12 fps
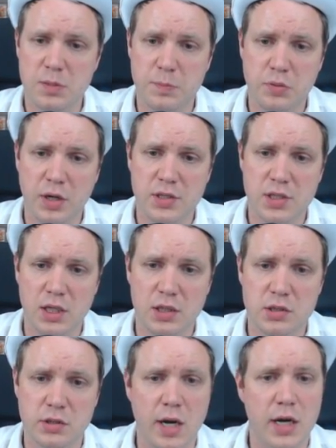
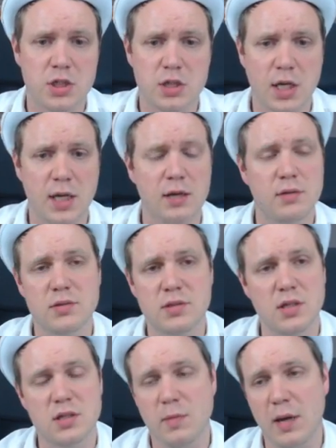depressing crash down
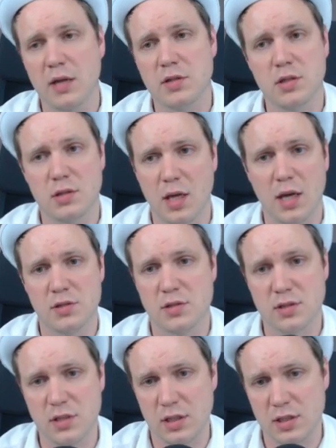since about
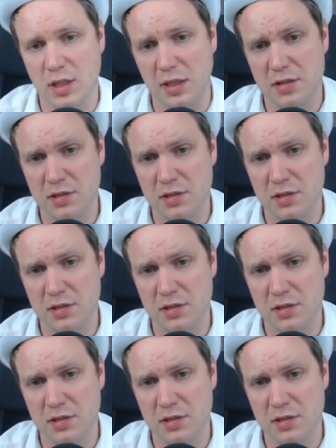2016.